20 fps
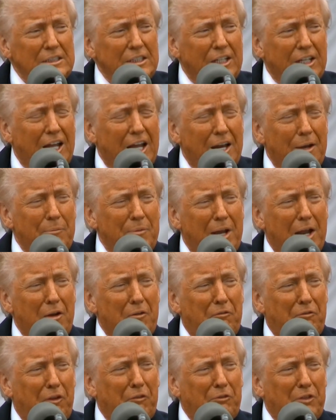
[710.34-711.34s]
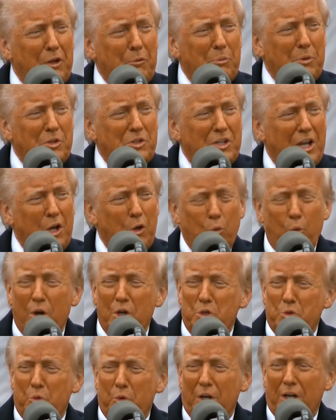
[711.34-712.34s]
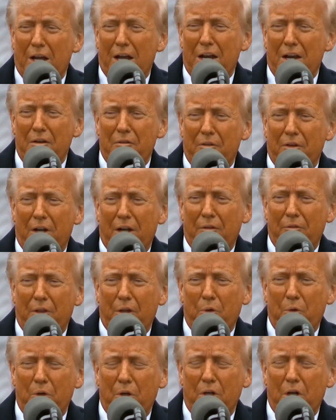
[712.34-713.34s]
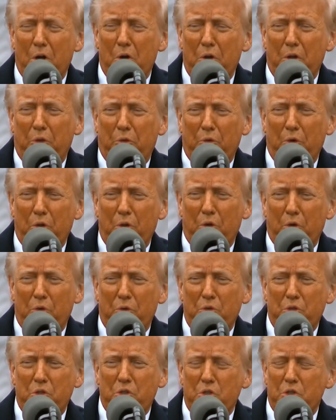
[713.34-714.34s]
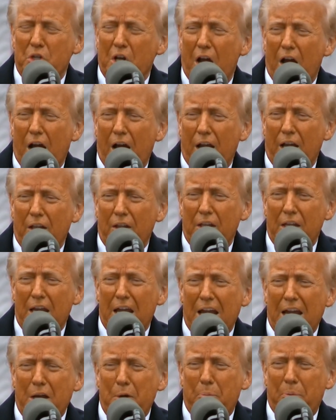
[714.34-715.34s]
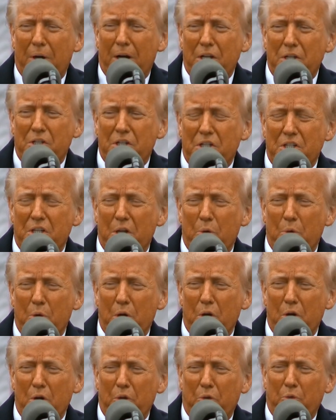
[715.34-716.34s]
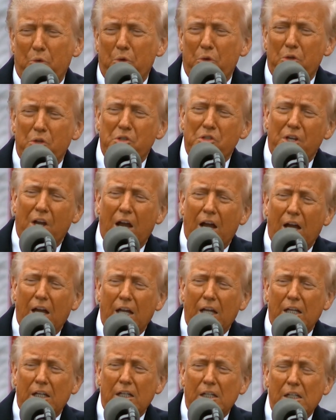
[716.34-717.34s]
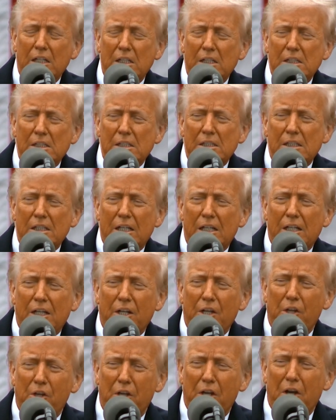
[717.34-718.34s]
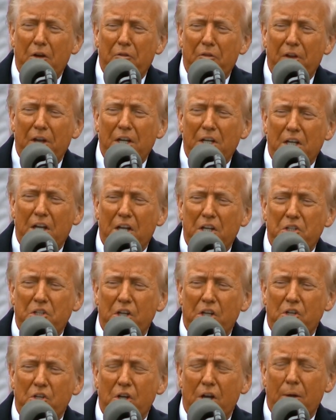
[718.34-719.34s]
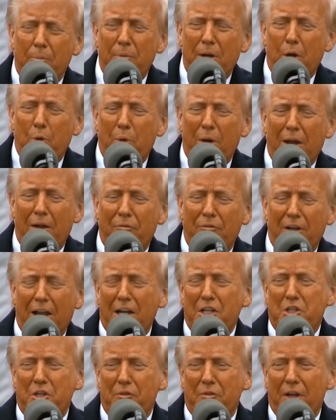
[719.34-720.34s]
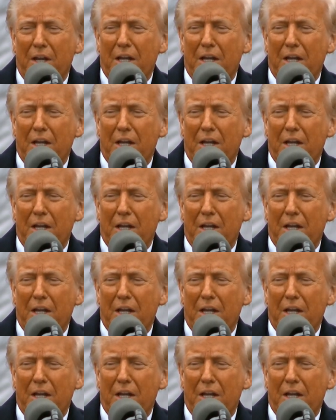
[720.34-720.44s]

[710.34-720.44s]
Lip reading: You got them down 50%. Once we got involved, they were going through the sky. The egg prices, they were going through the sky, and you did a fantastic job. Now we have lots of